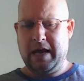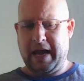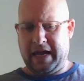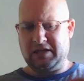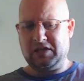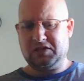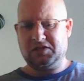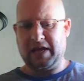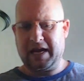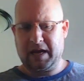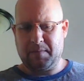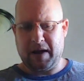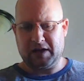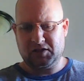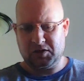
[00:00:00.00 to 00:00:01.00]
And just think
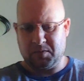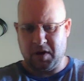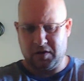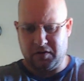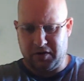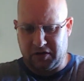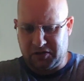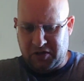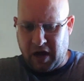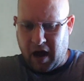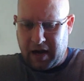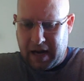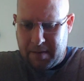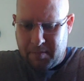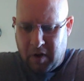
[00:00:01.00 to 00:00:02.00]
about your mother. There's
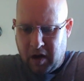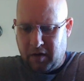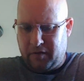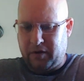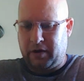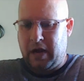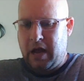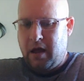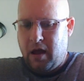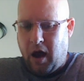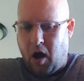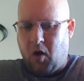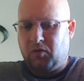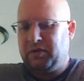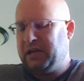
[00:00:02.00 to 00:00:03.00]
not a mother
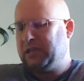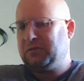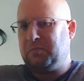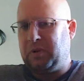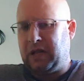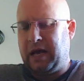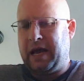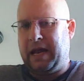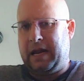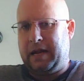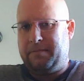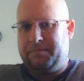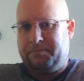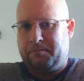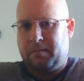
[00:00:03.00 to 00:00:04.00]
on this
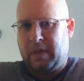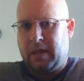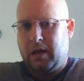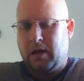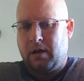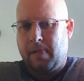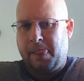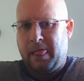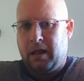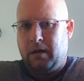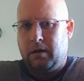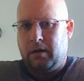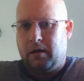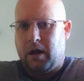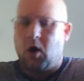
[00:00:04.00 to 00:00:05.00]
planet
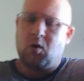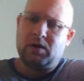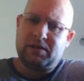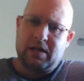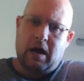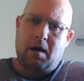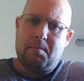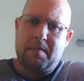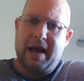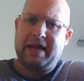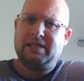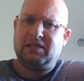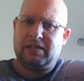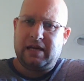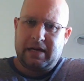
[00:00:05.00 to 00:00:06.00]
who has not
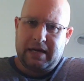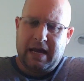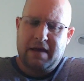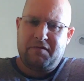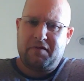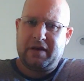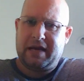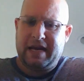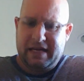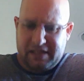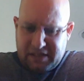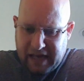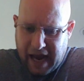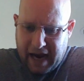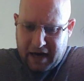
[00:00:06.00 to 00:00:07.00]
made significant
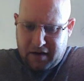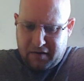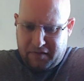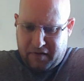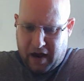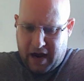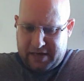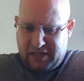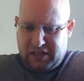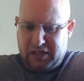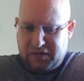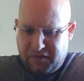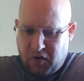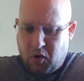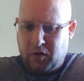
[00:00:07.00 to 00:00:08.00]

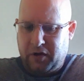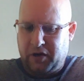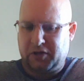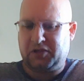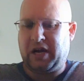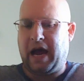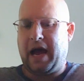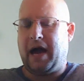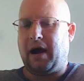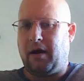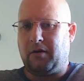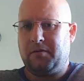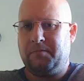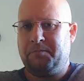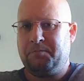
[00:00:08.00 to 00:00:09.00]
sacrifices for their child